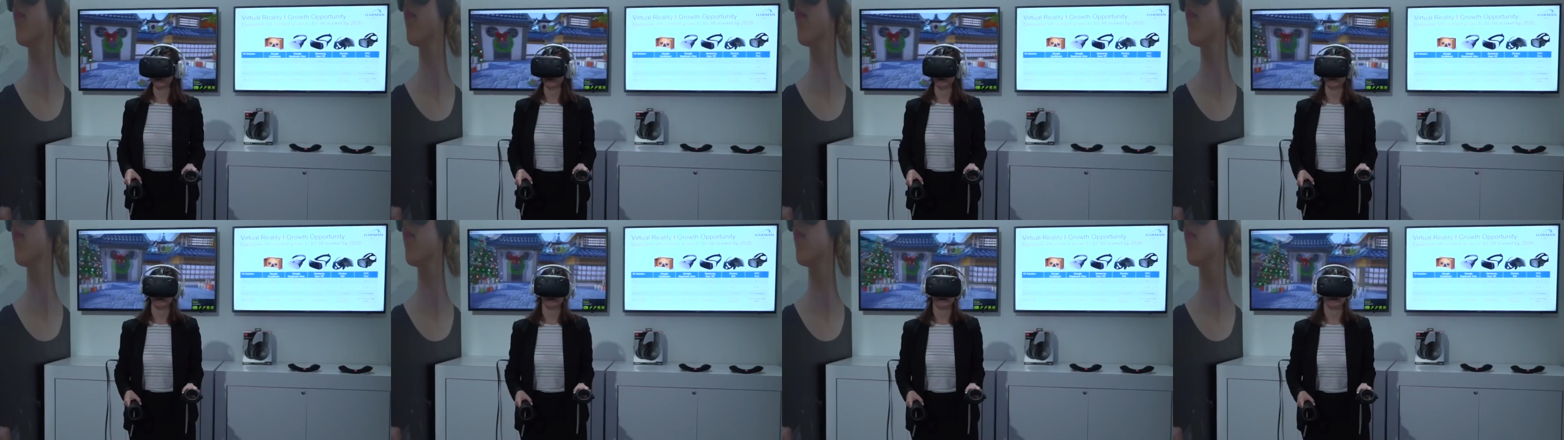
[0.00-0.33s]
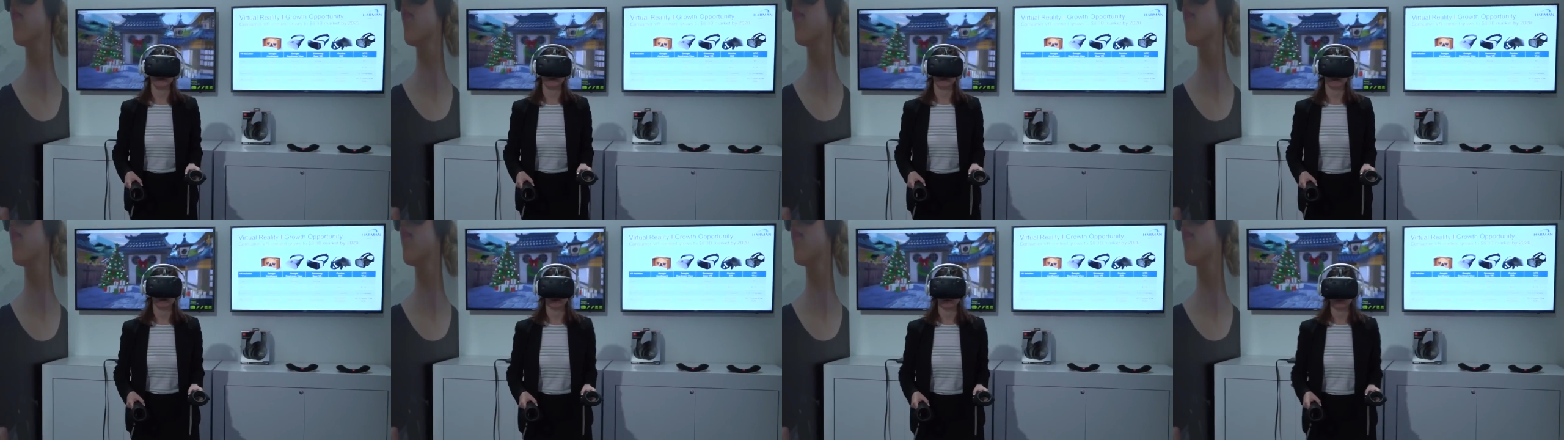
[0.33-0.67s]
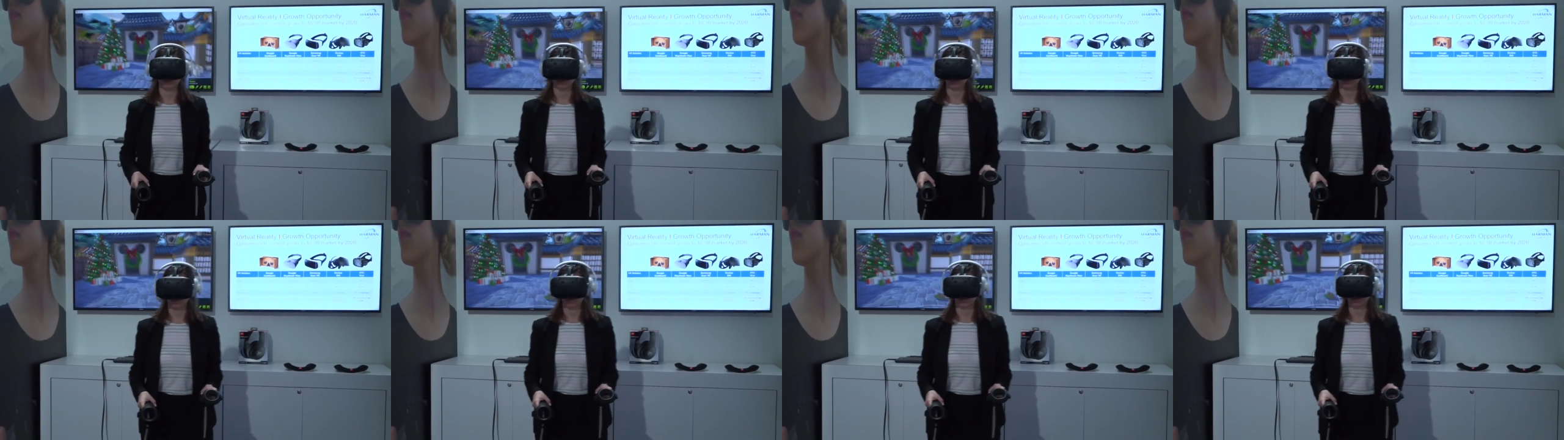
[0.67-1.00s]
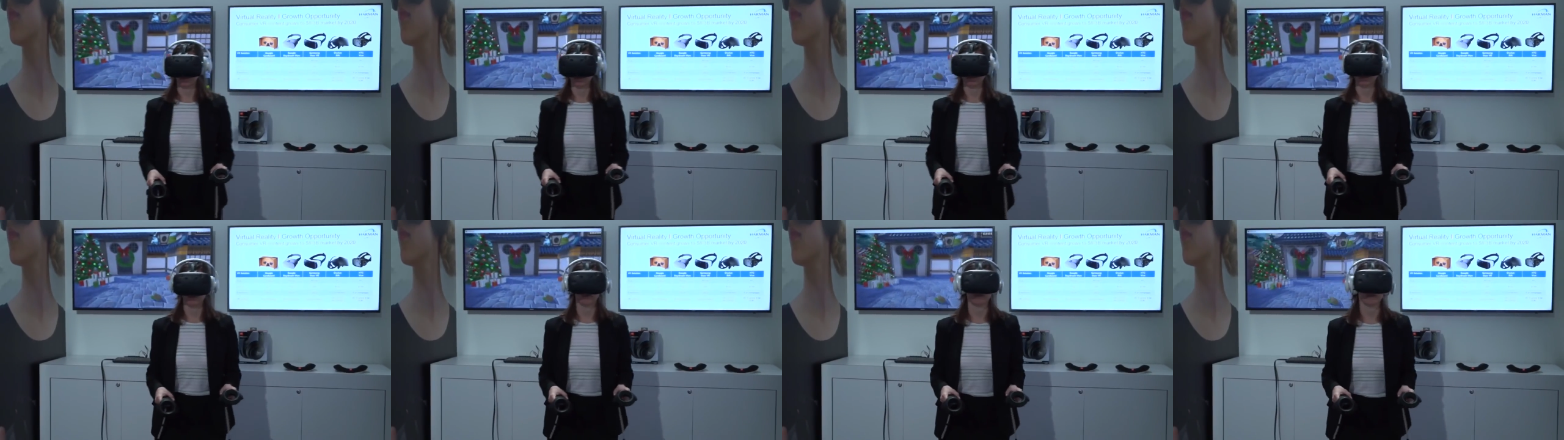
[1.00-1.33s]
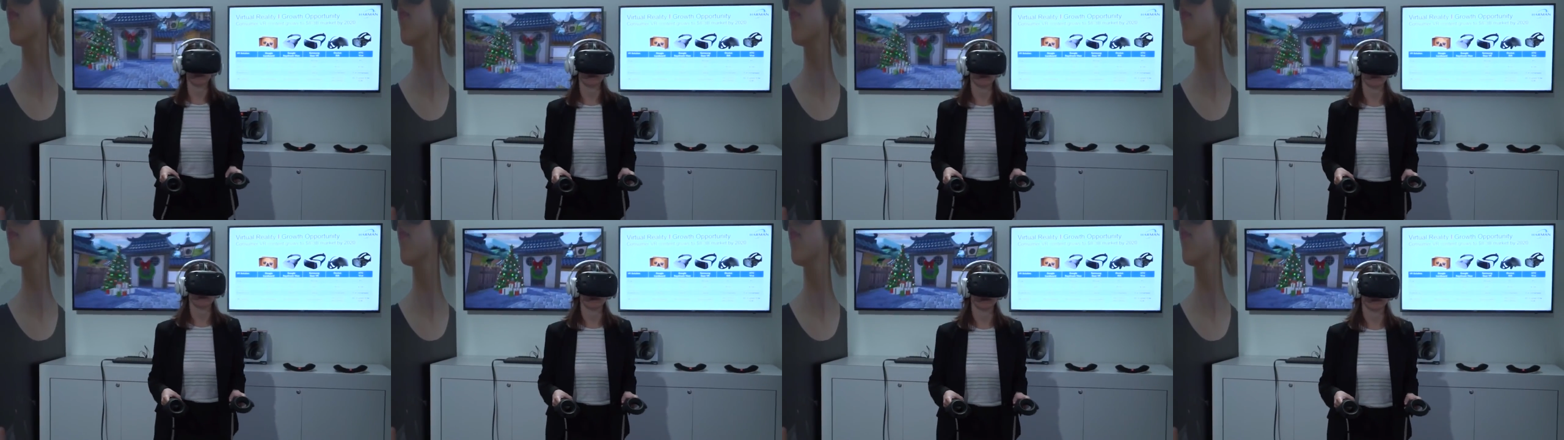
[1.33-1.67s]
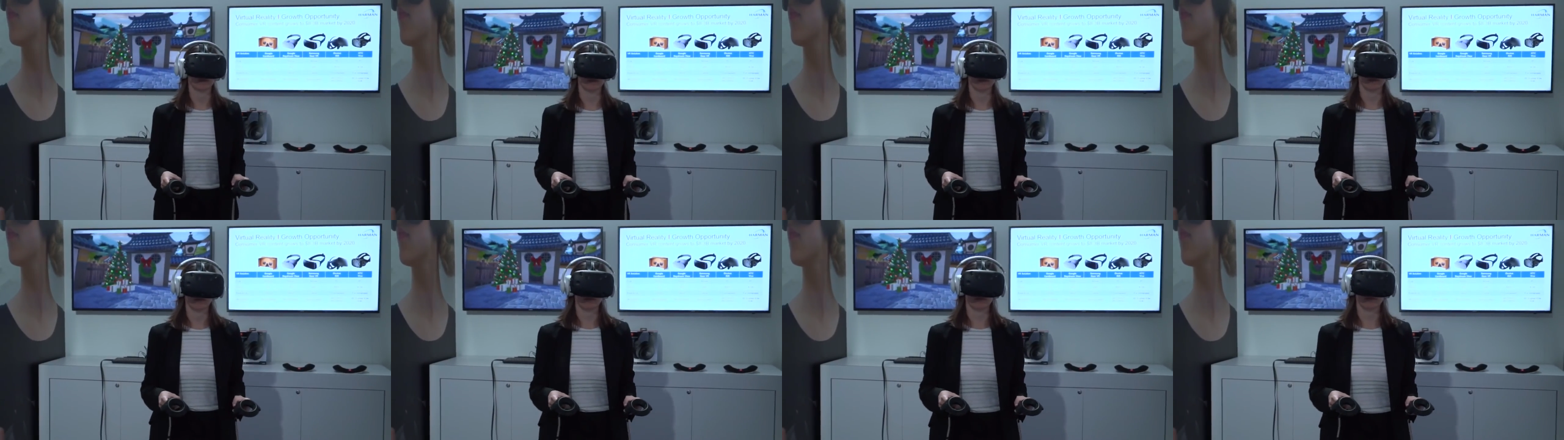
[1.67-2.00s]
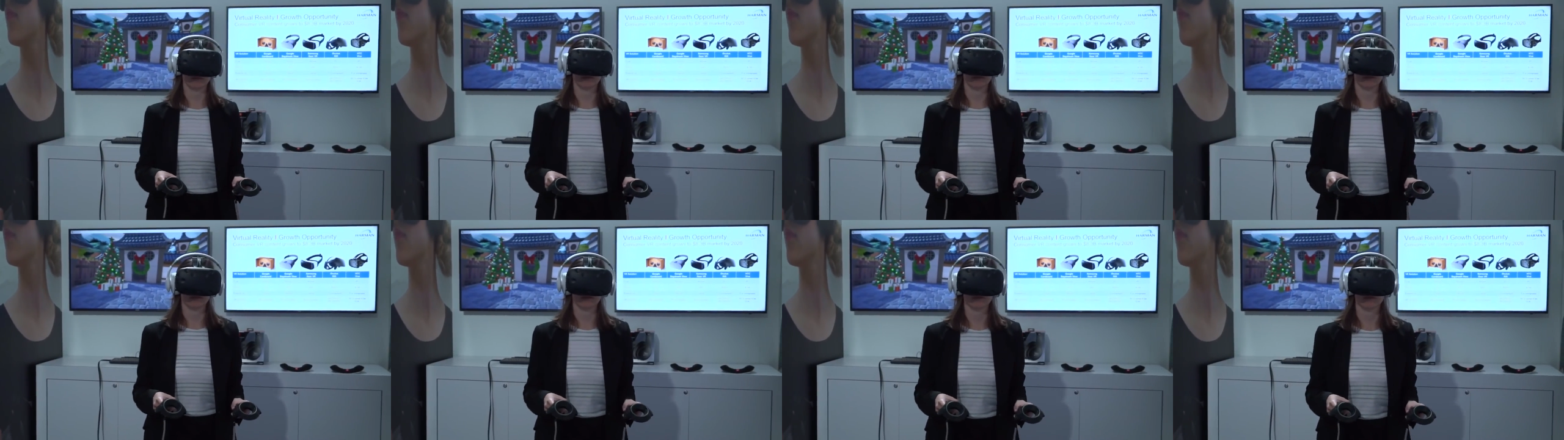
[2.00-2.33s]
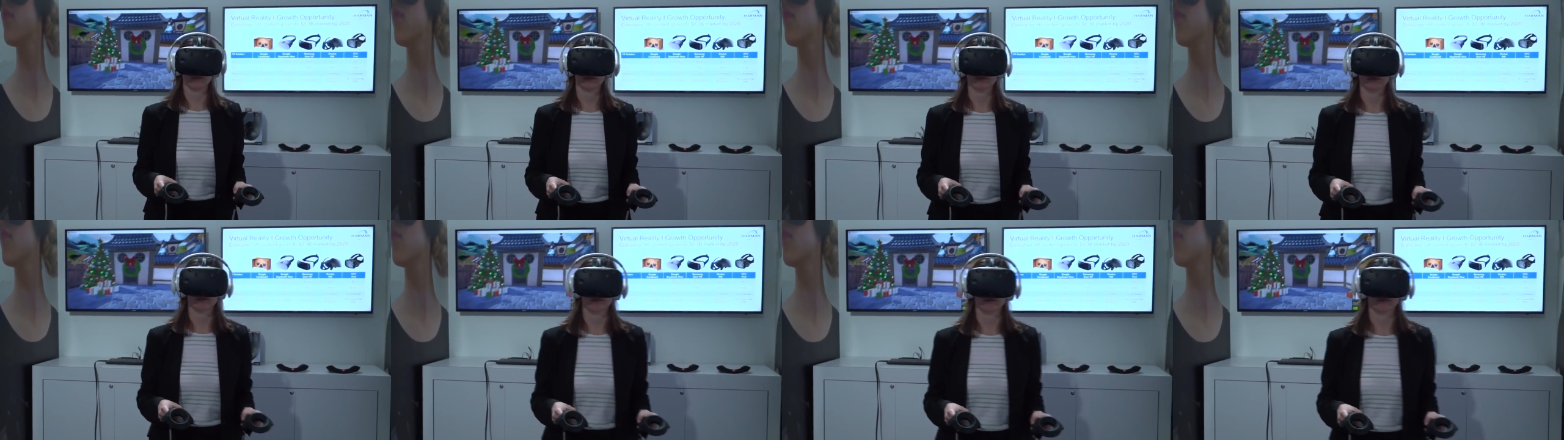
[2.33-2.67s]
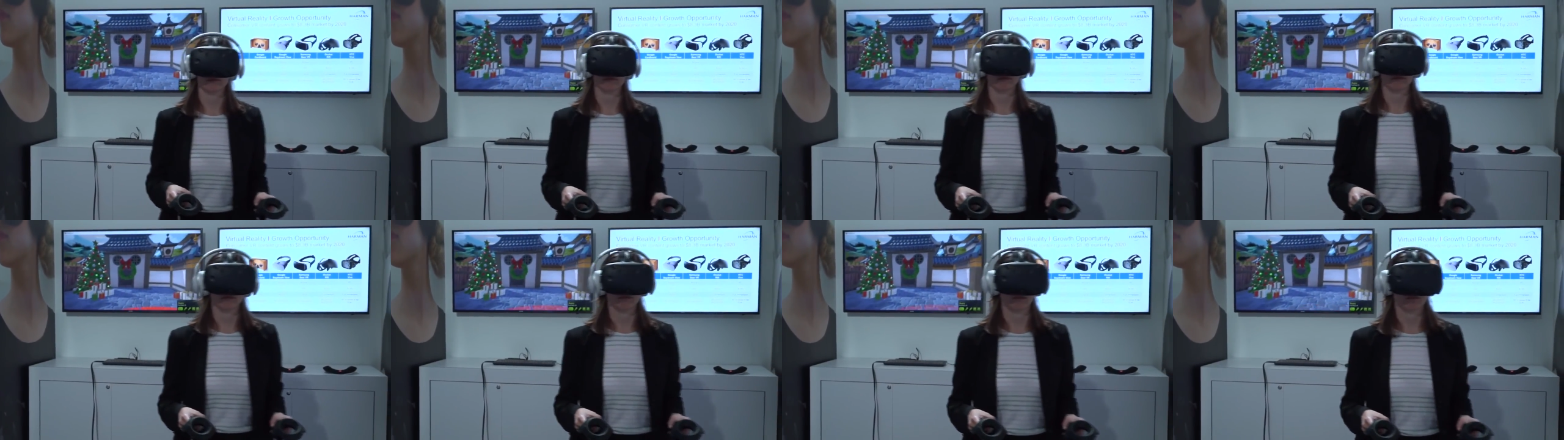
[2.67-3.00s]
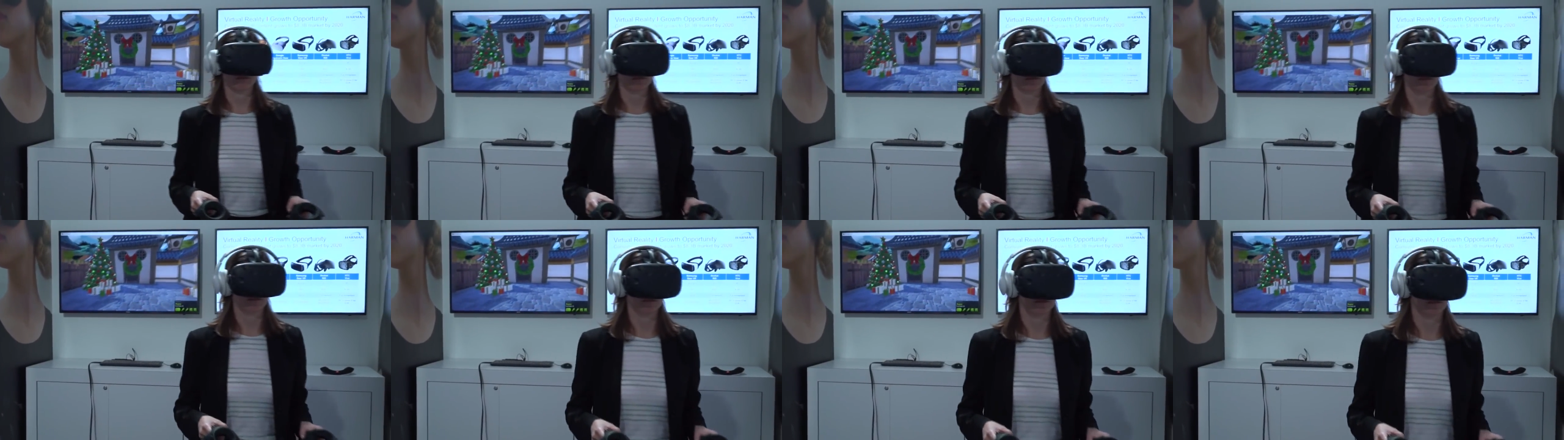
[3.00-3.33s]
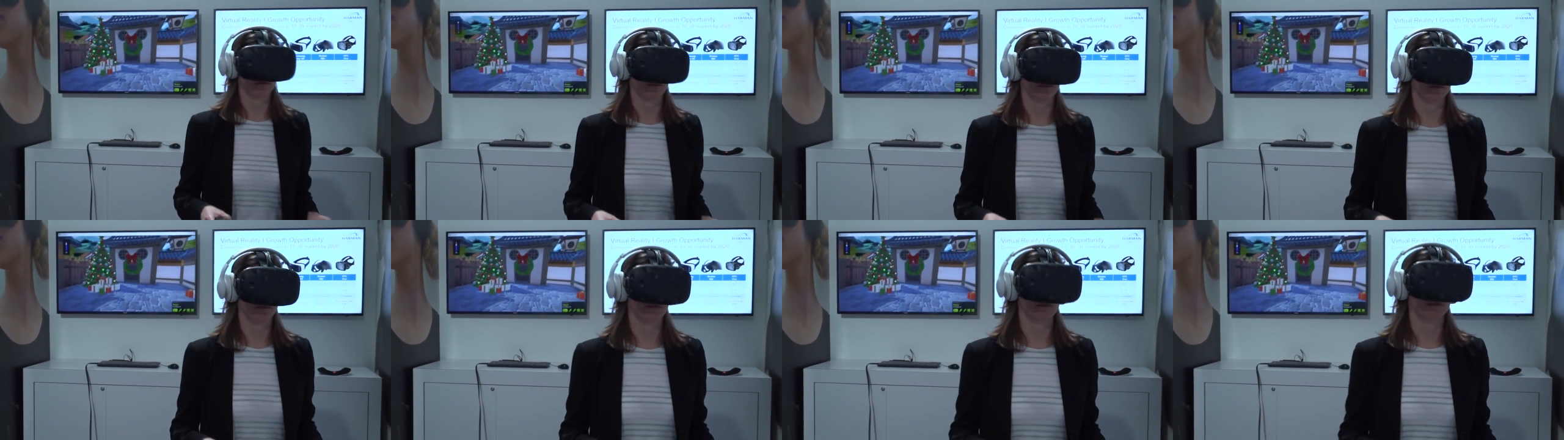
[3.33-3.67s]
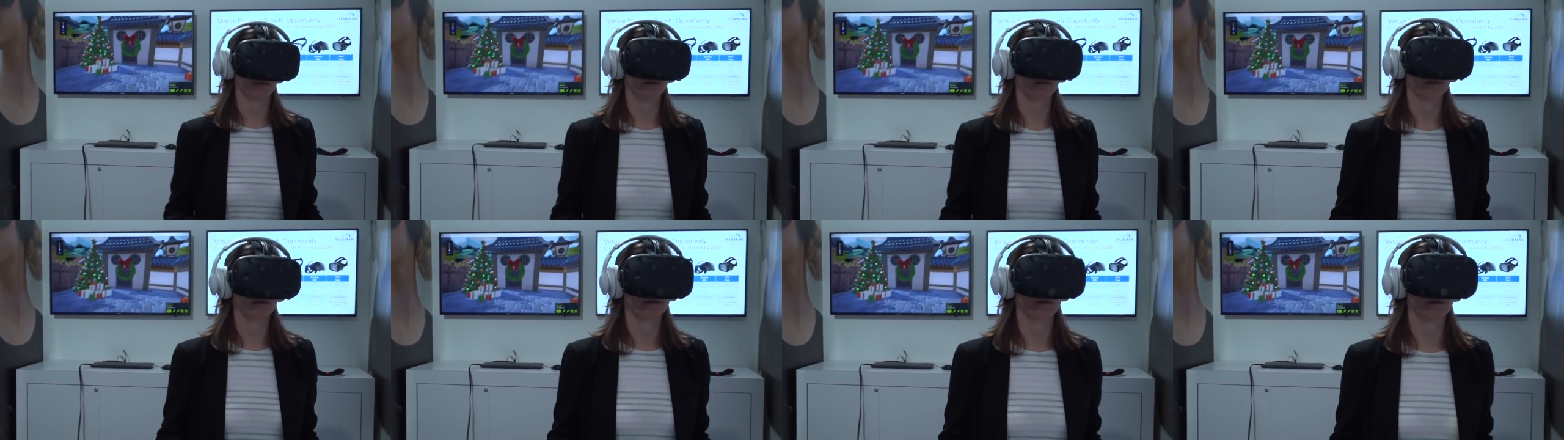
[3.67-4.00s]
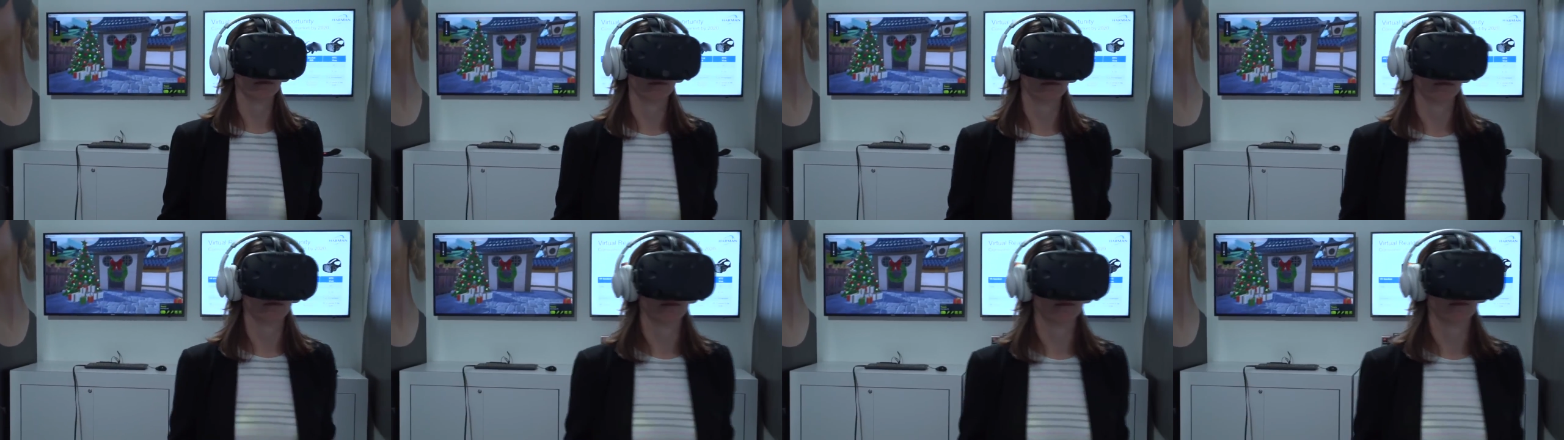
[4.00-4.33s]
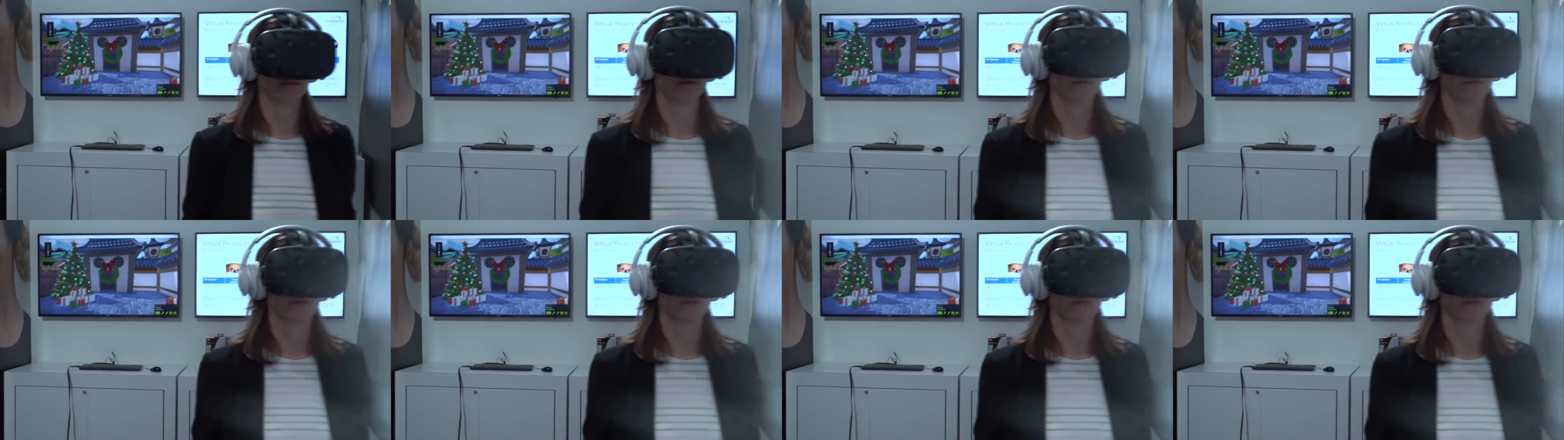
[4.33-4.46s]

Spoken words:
(no speaker visible)